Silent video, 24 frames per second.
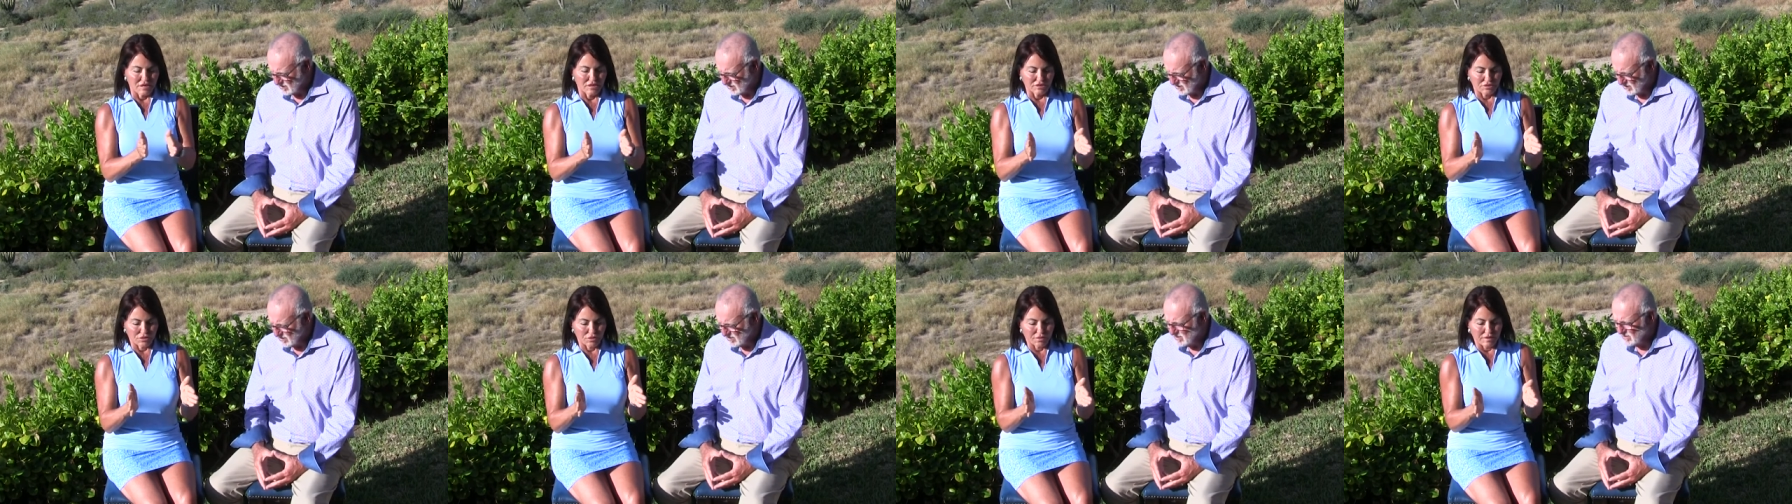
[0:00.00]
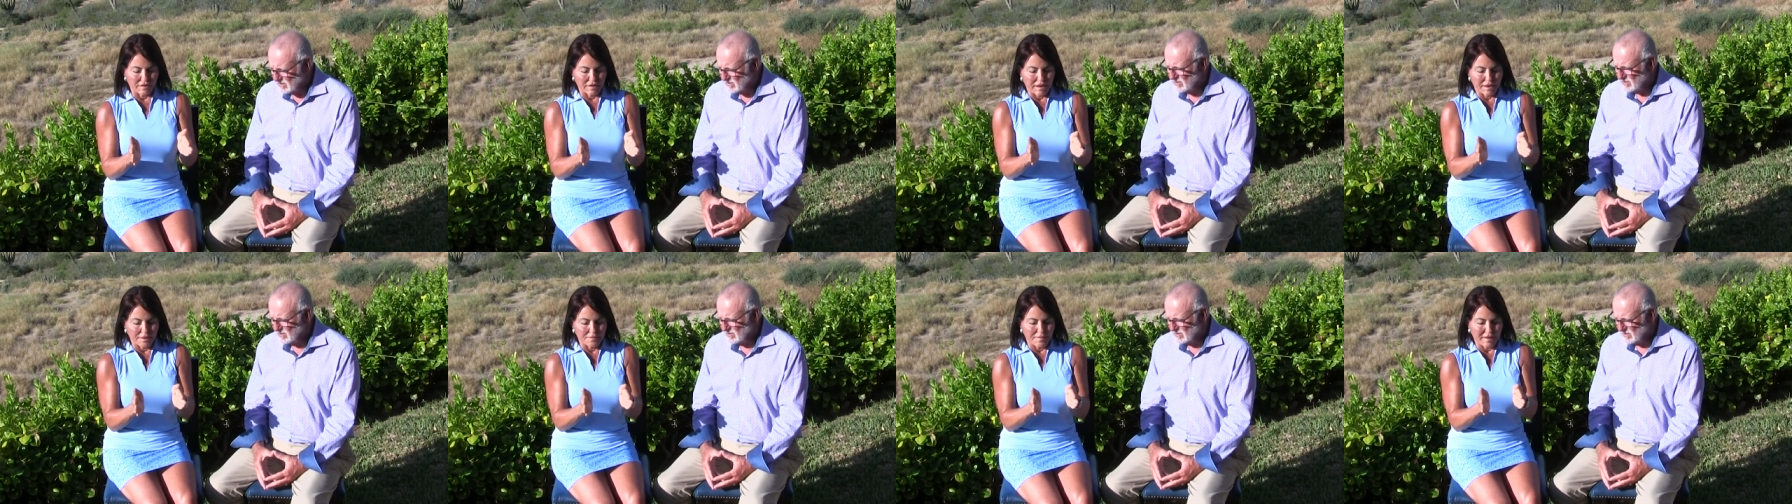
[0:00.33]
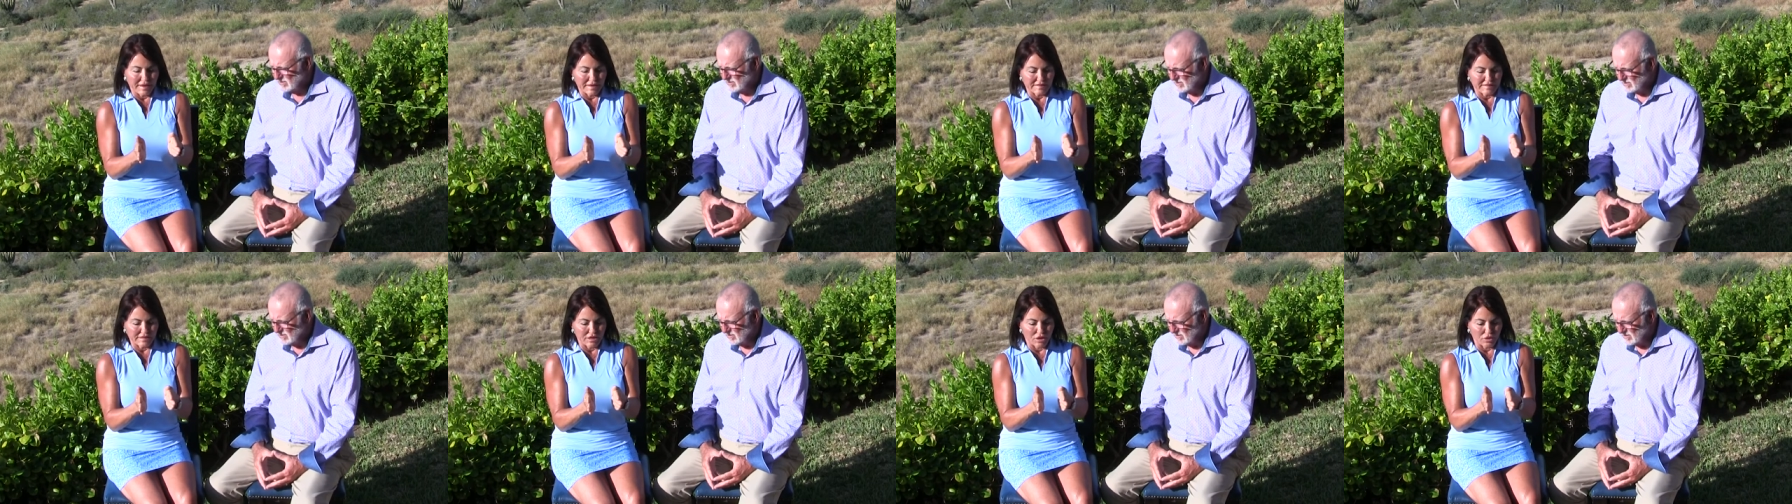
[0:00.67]
So it, it
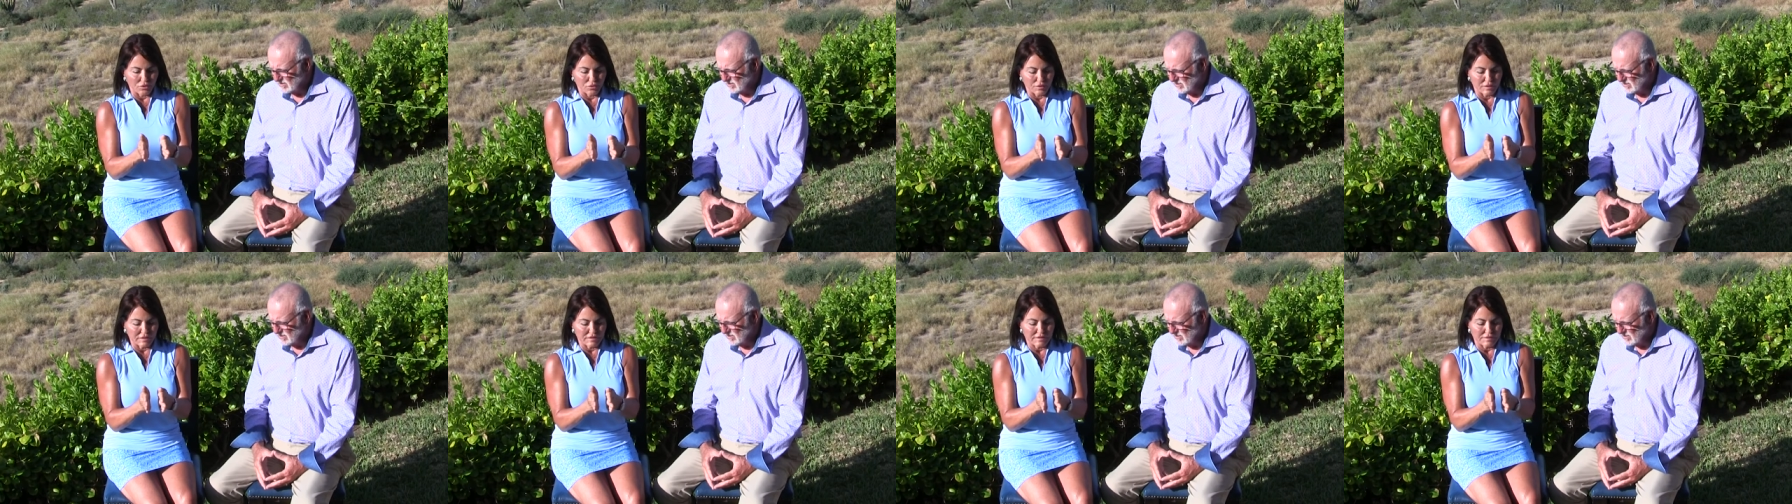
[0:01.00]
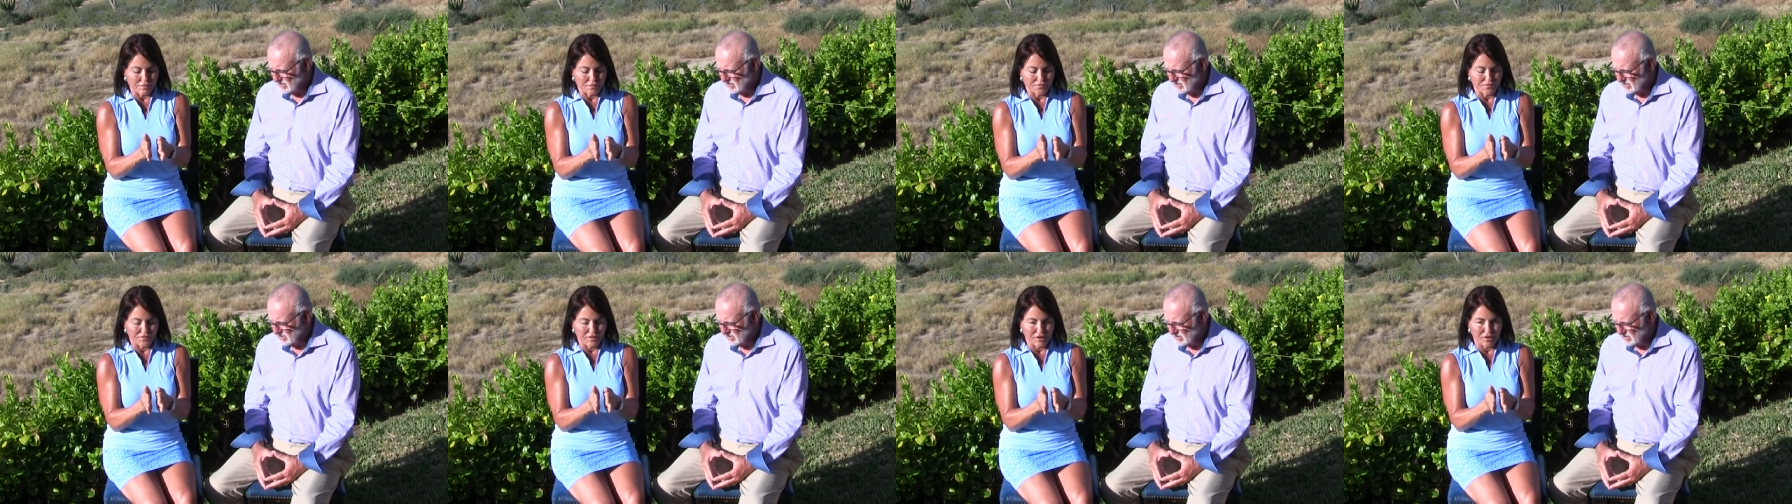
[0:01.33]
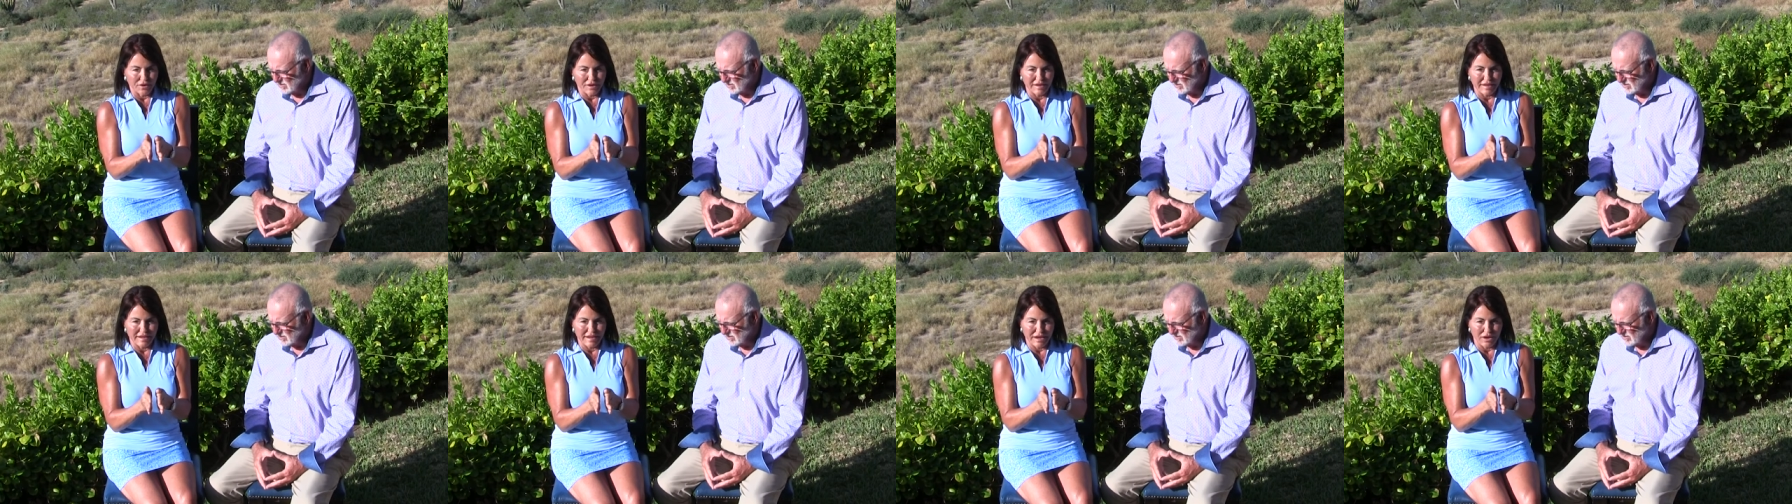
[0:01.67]
makes the arteries
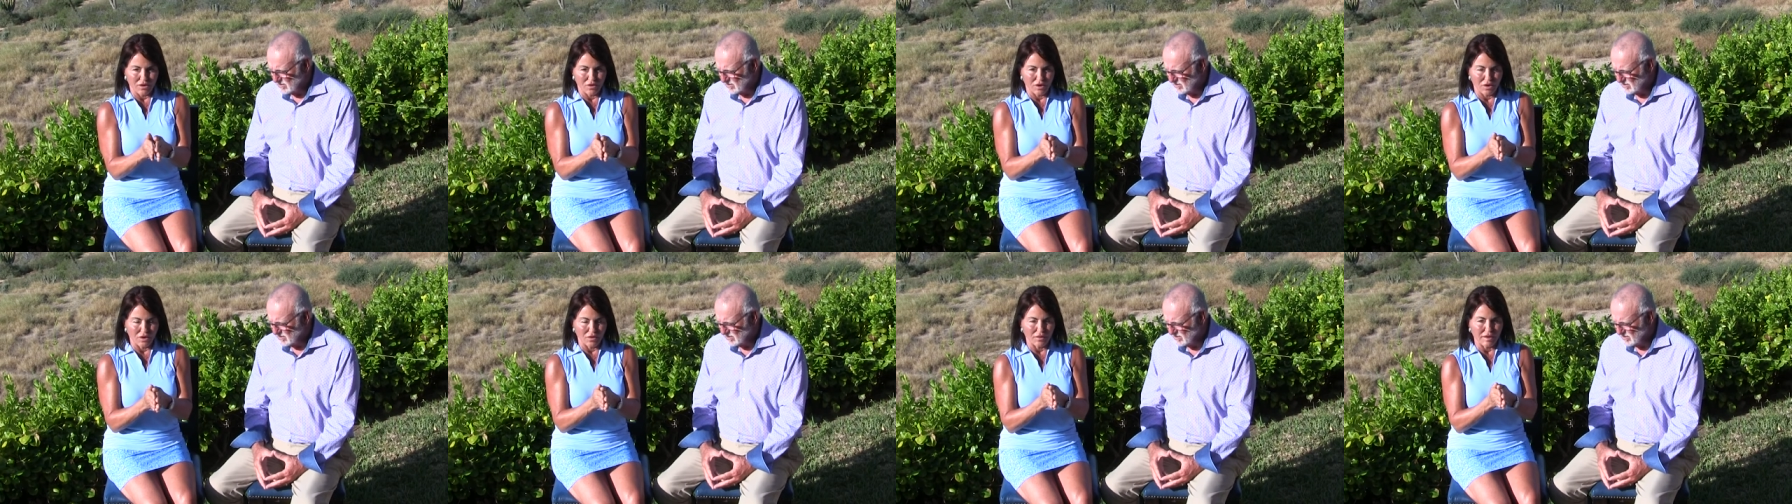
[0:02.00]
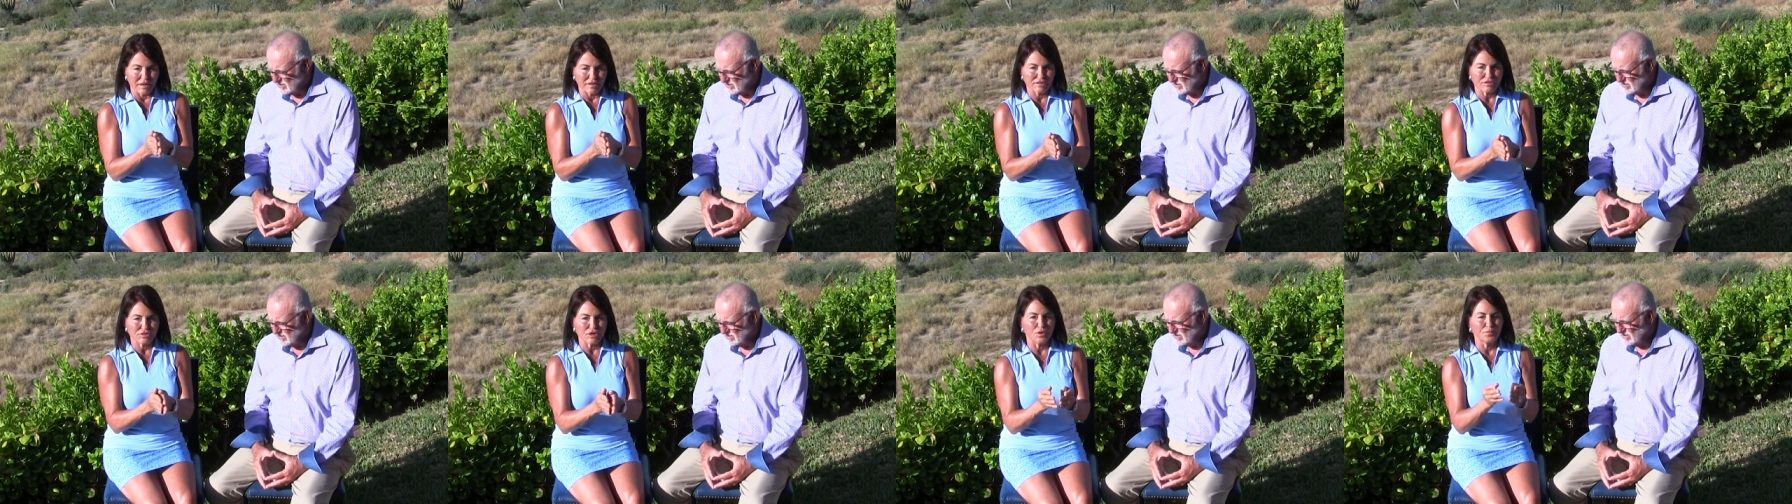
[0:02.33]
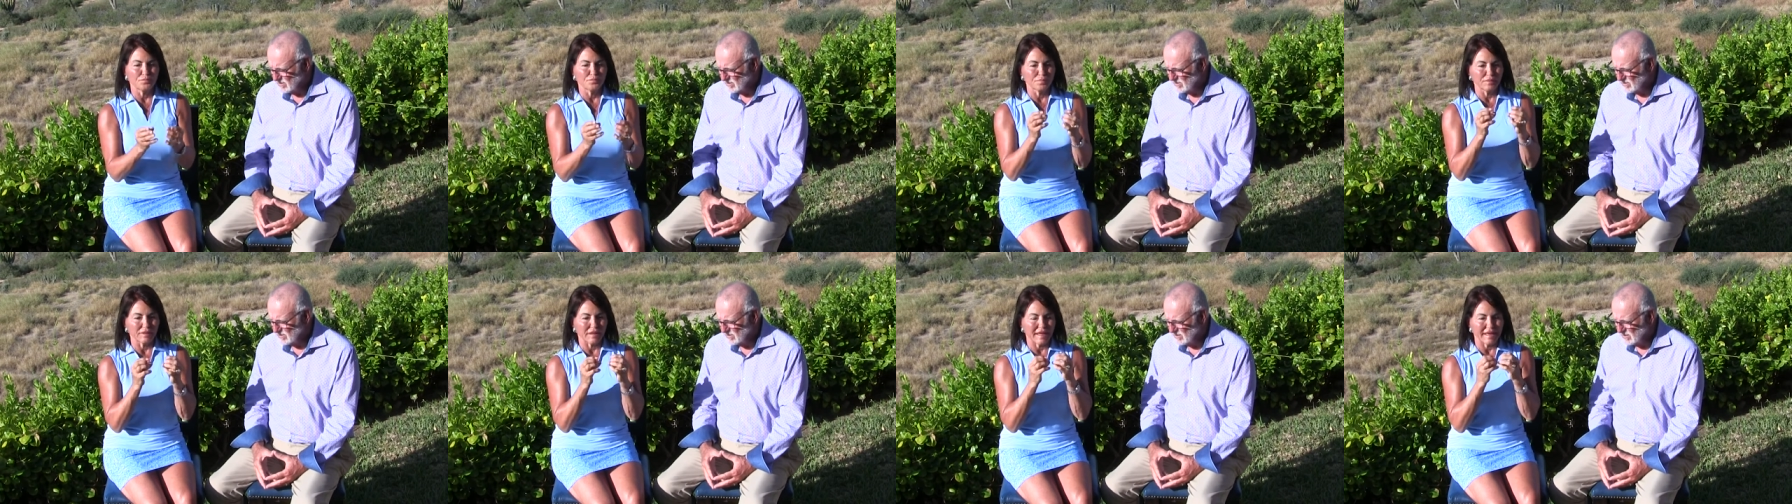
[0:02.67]
very narrow, and so
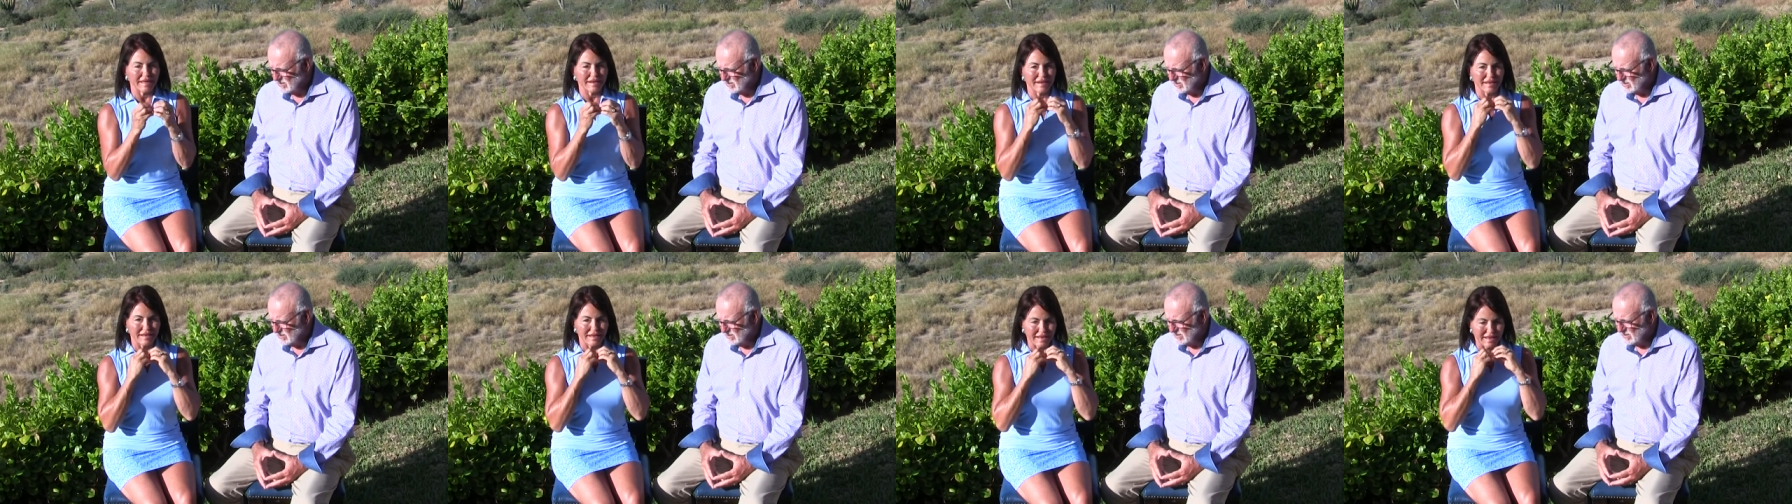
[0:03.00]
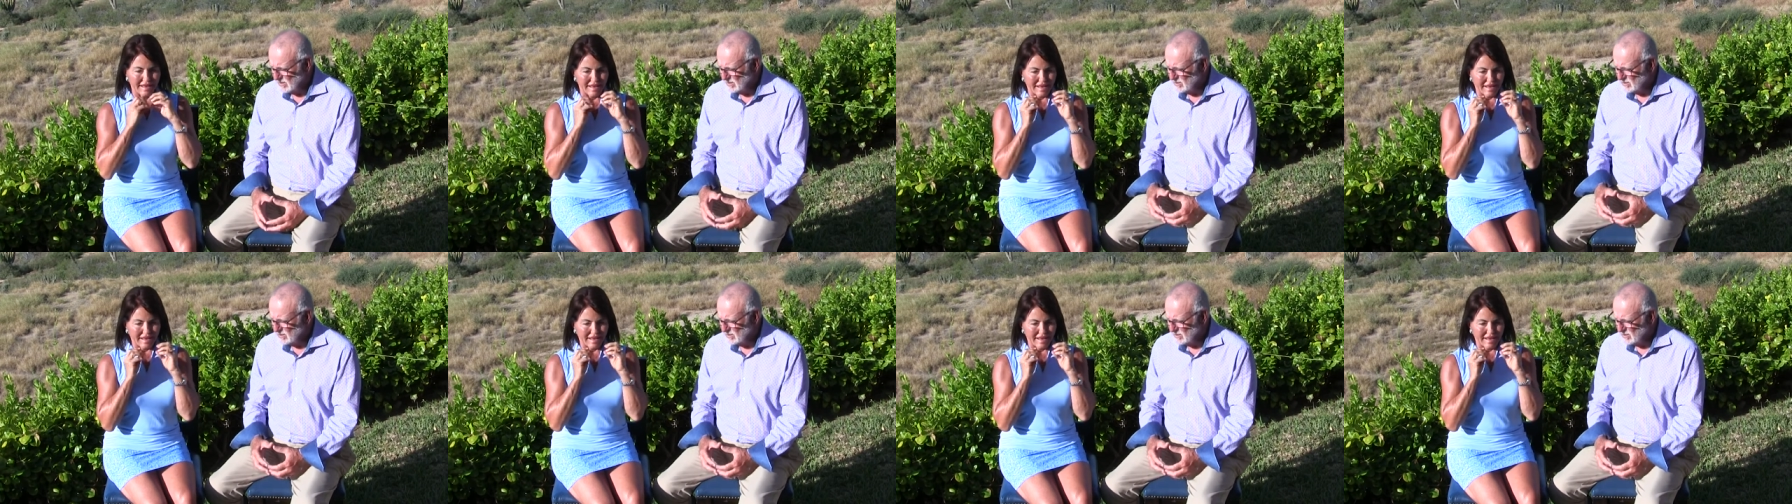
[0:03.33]
blood...